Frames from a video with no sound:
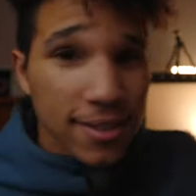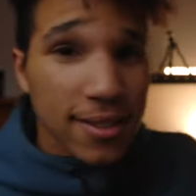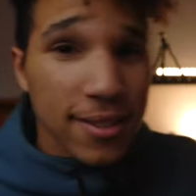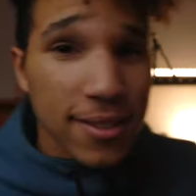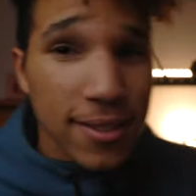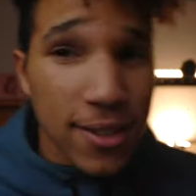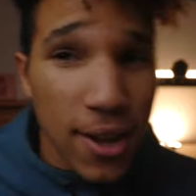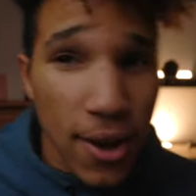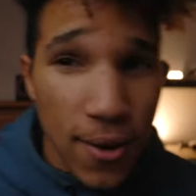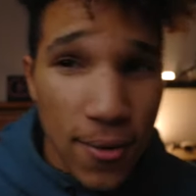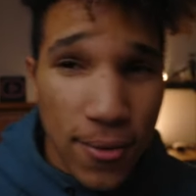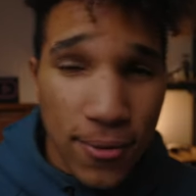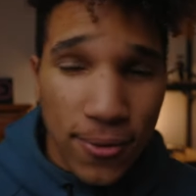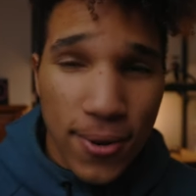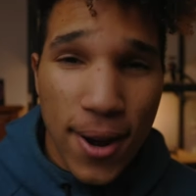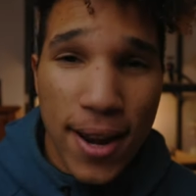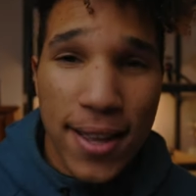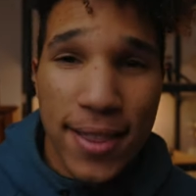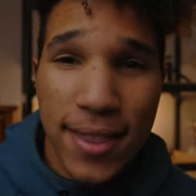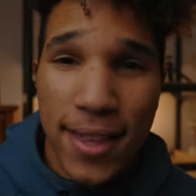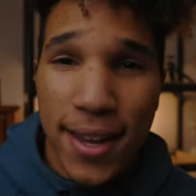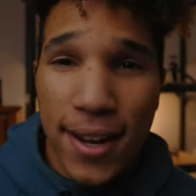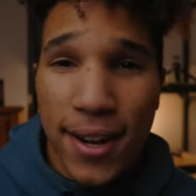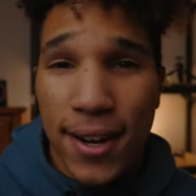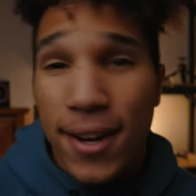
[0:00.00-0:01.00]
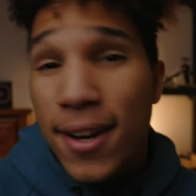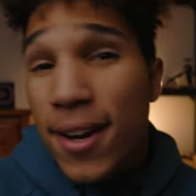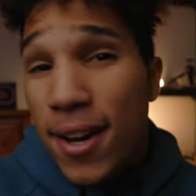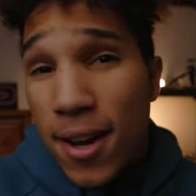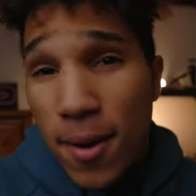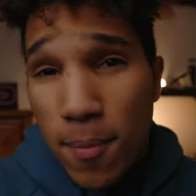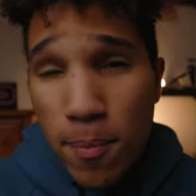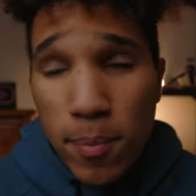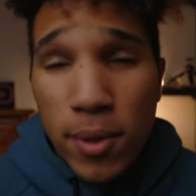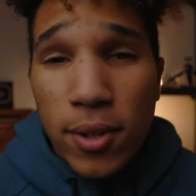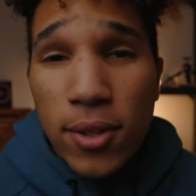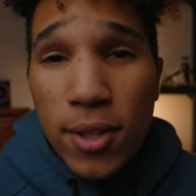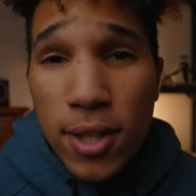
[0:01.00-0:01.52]
stuff right there,
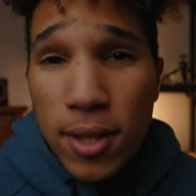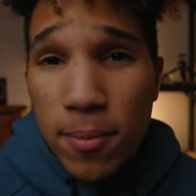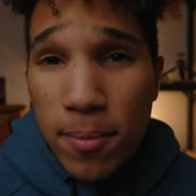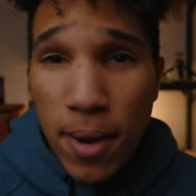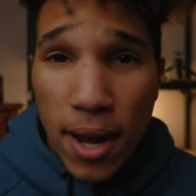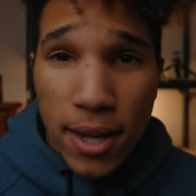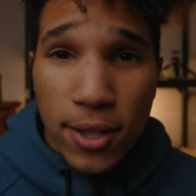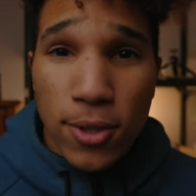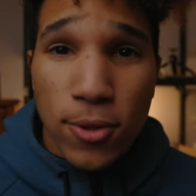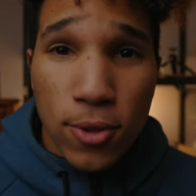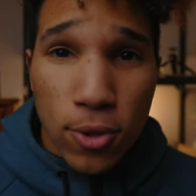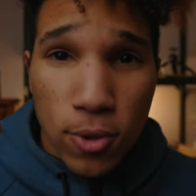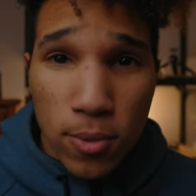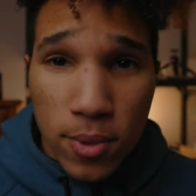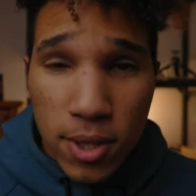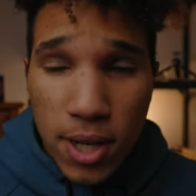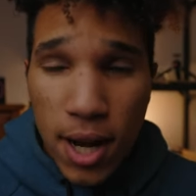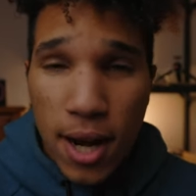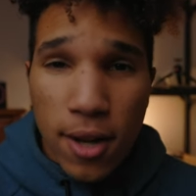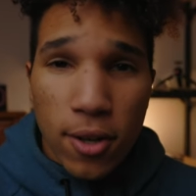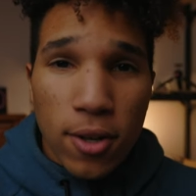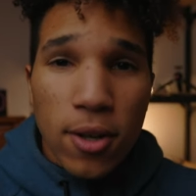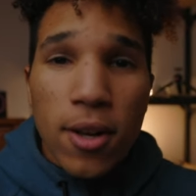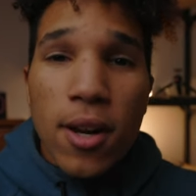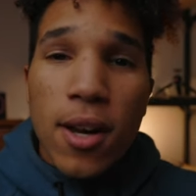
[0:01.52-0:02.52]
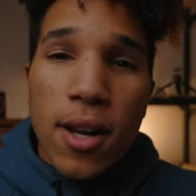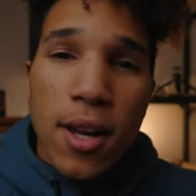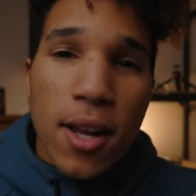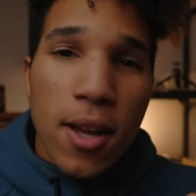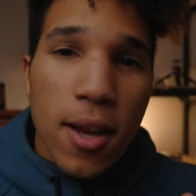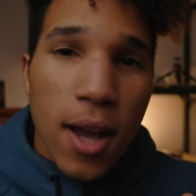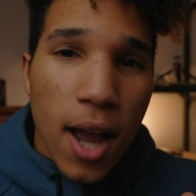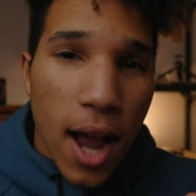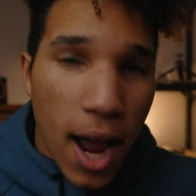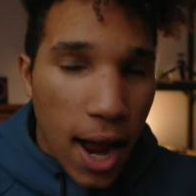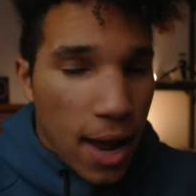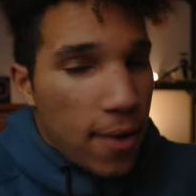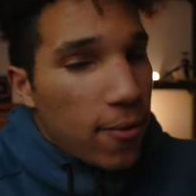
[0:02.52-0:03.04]
building my YouTube channel.
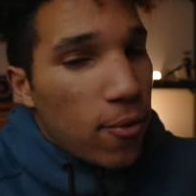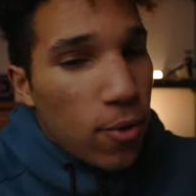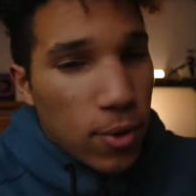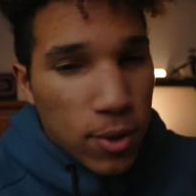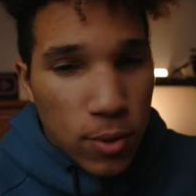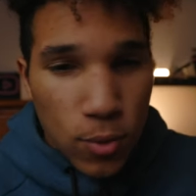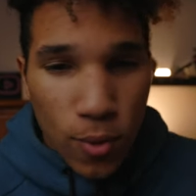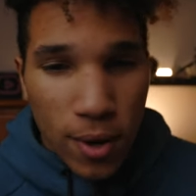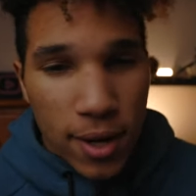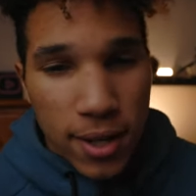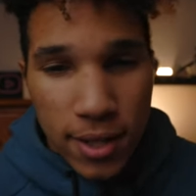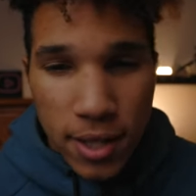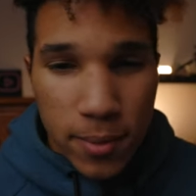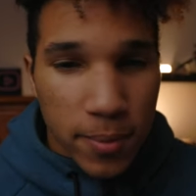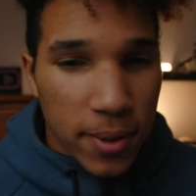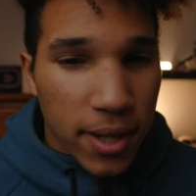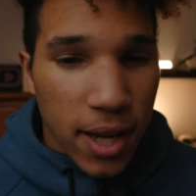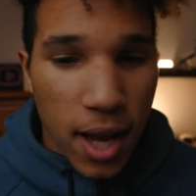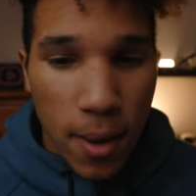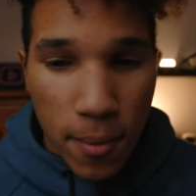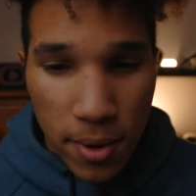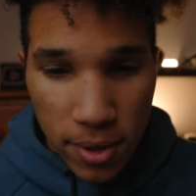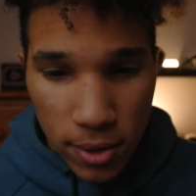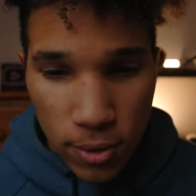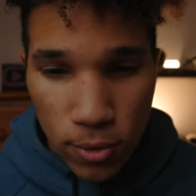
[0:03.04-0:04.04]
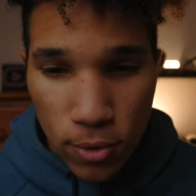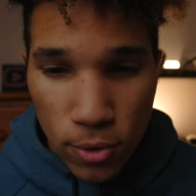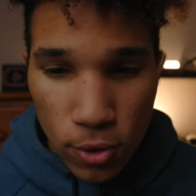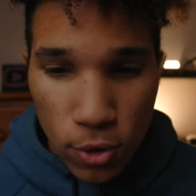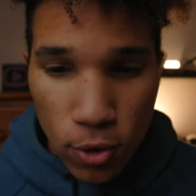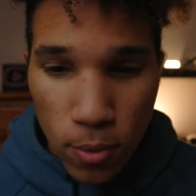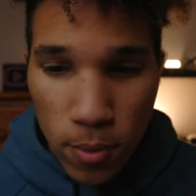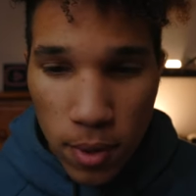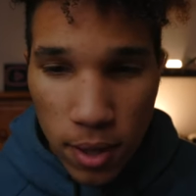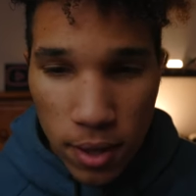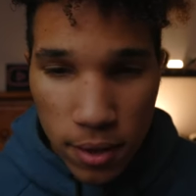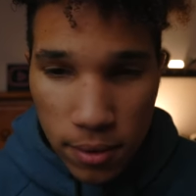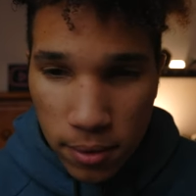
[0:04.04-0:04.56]
I've always wanted to become a
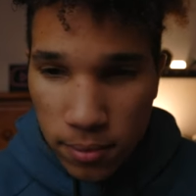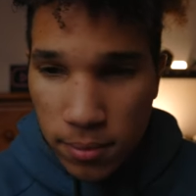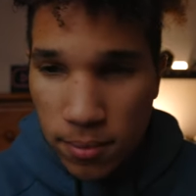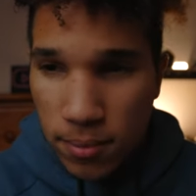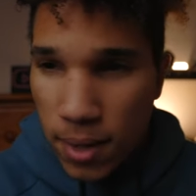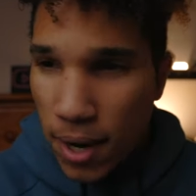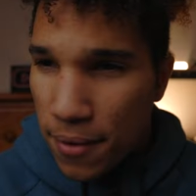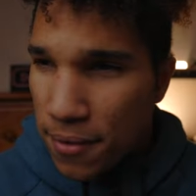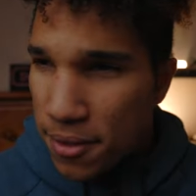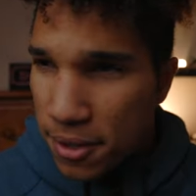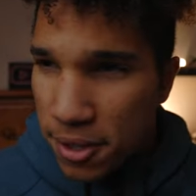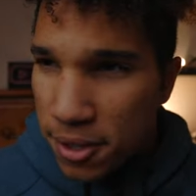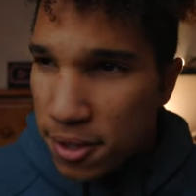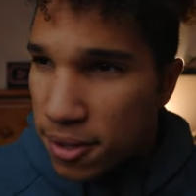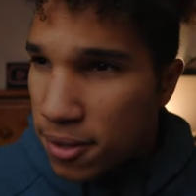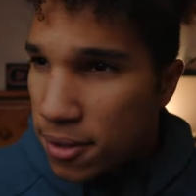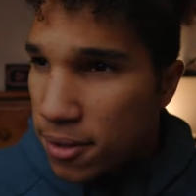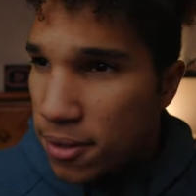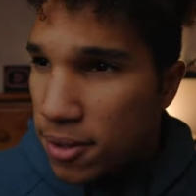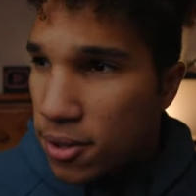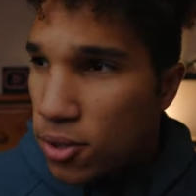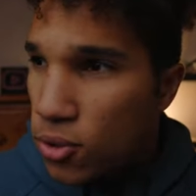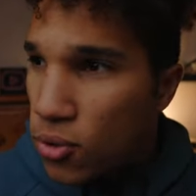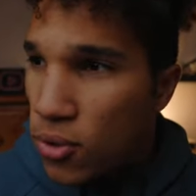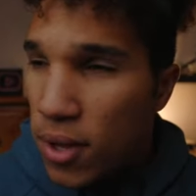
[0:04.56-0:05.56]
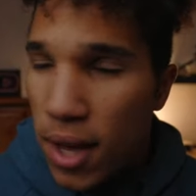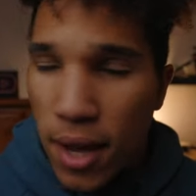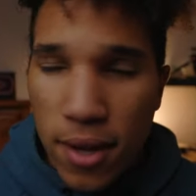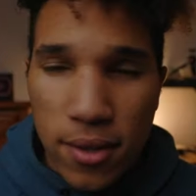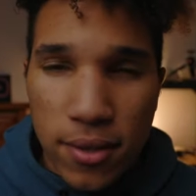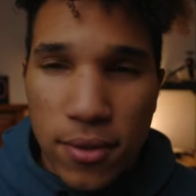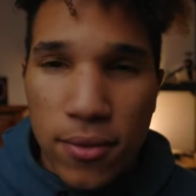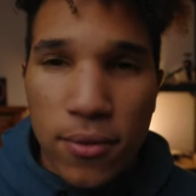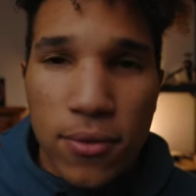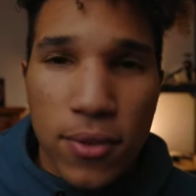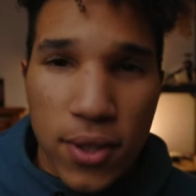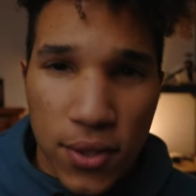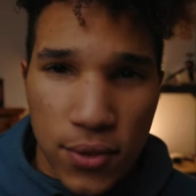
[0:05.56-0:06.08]
YouTuber ever since
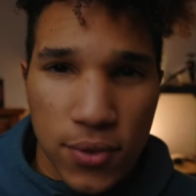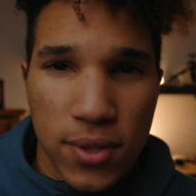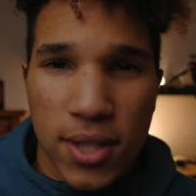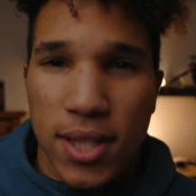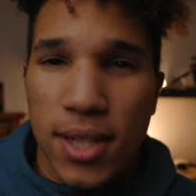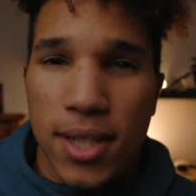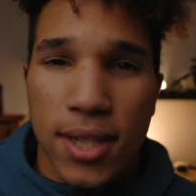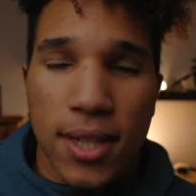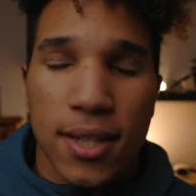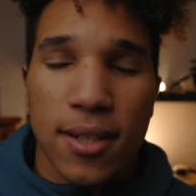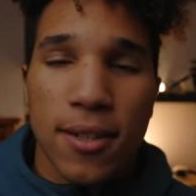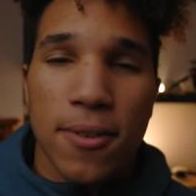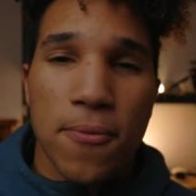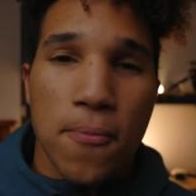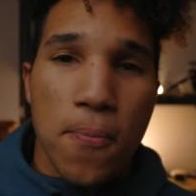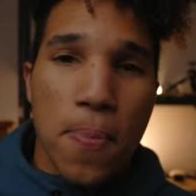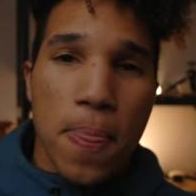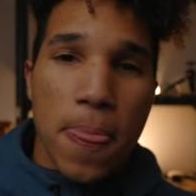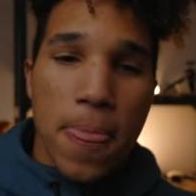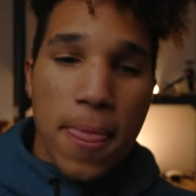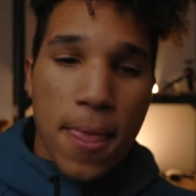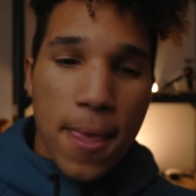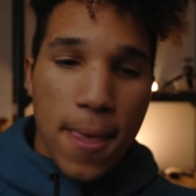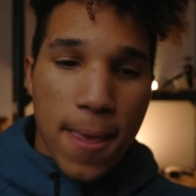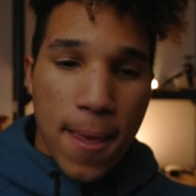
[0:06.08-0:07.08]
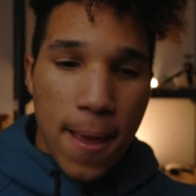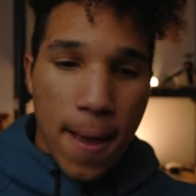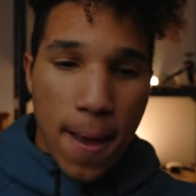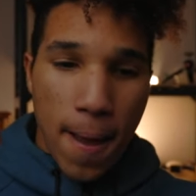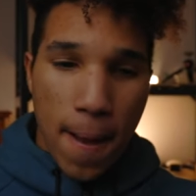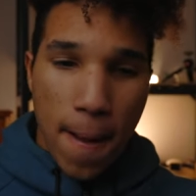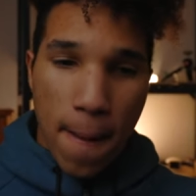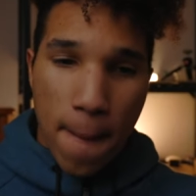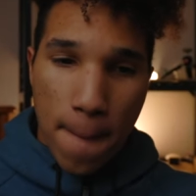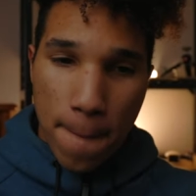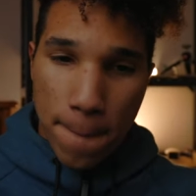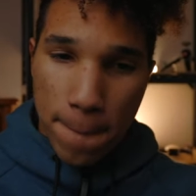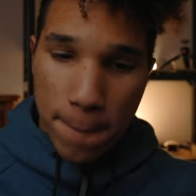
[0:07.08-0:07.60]
2015.
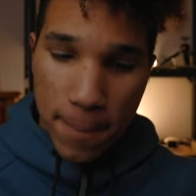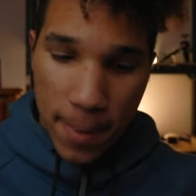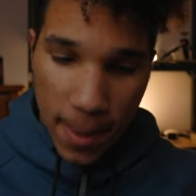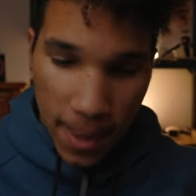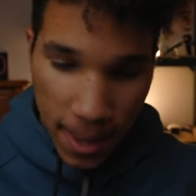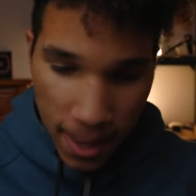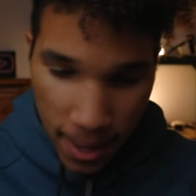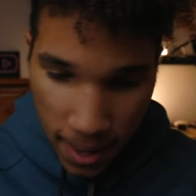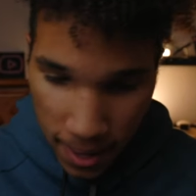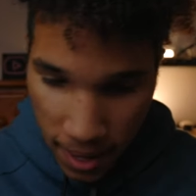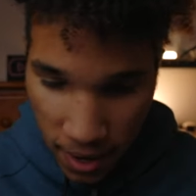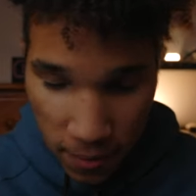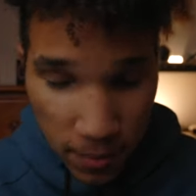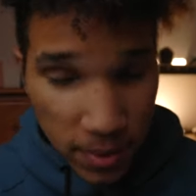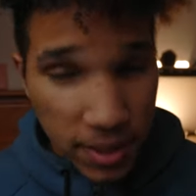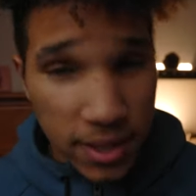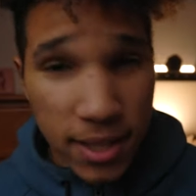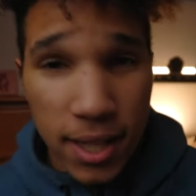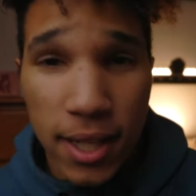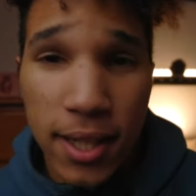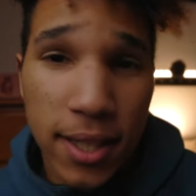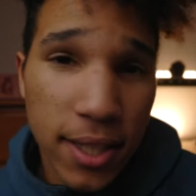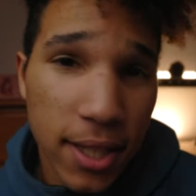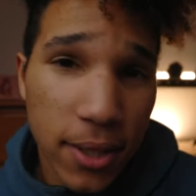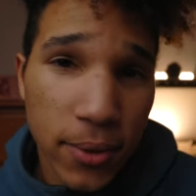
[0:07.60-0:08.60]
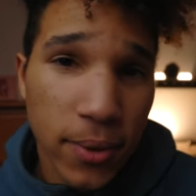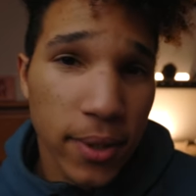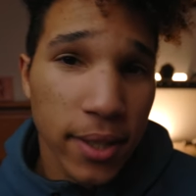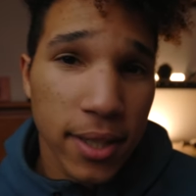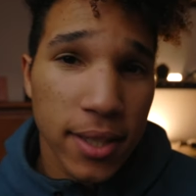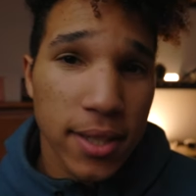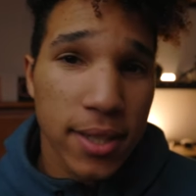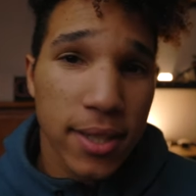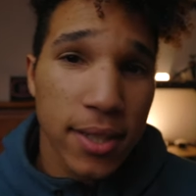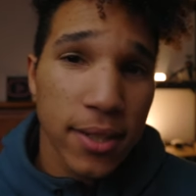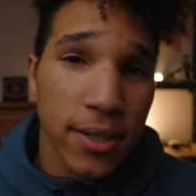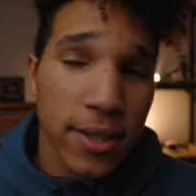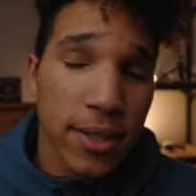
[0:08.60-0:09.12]
And I've been taking it
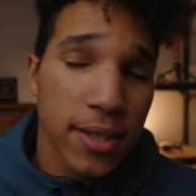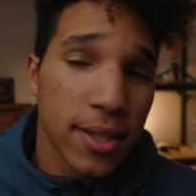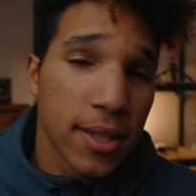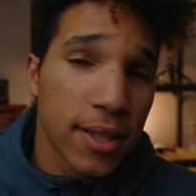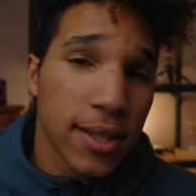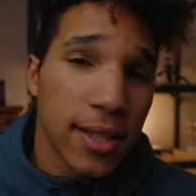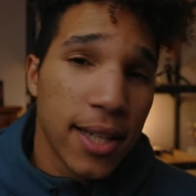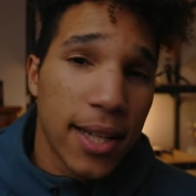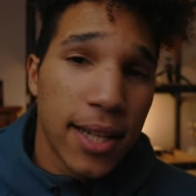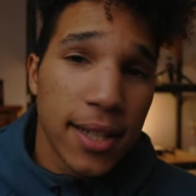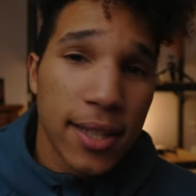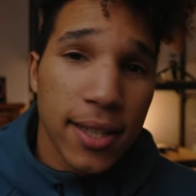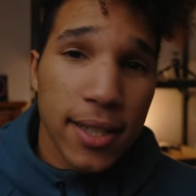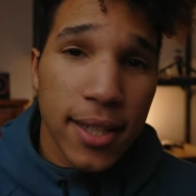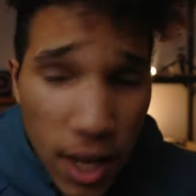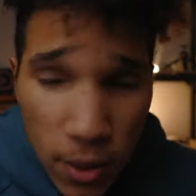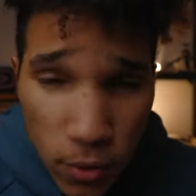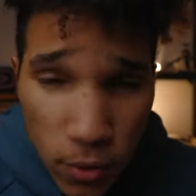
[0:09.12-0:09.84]
really seriously lately,